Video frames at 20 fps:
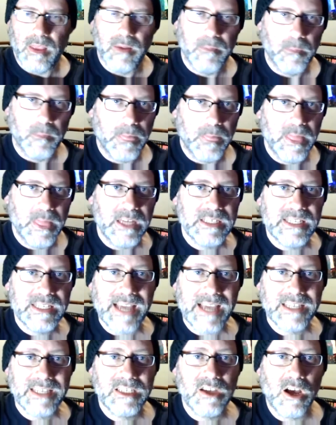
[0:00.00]
This
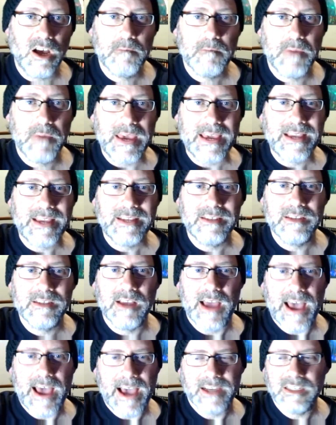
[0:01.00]
next song, Bean,
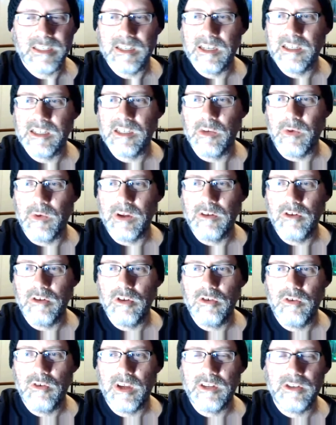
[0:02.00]
actually is the one
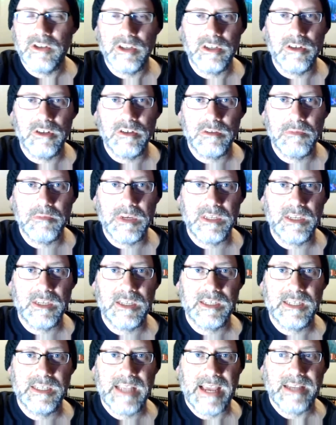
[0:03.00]
who introduced me to
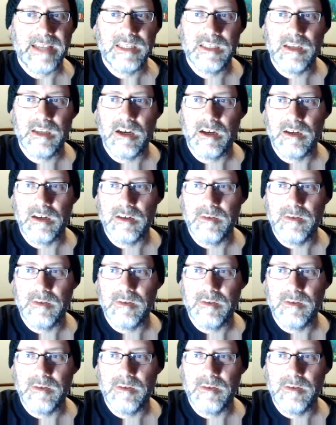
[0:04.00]
this next song.